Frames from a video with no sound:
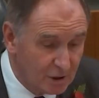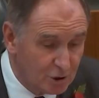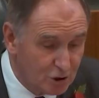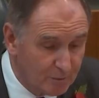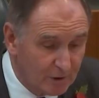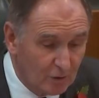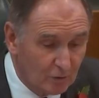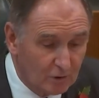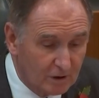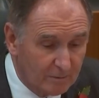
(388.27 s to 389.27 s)
German
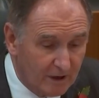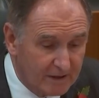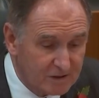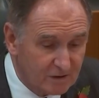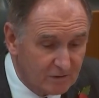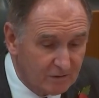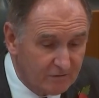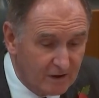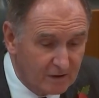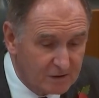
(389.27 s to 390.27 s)
law applies to the
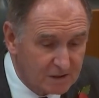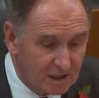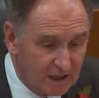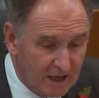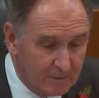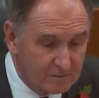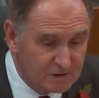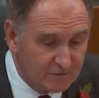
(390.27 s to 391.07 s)
defendant's claims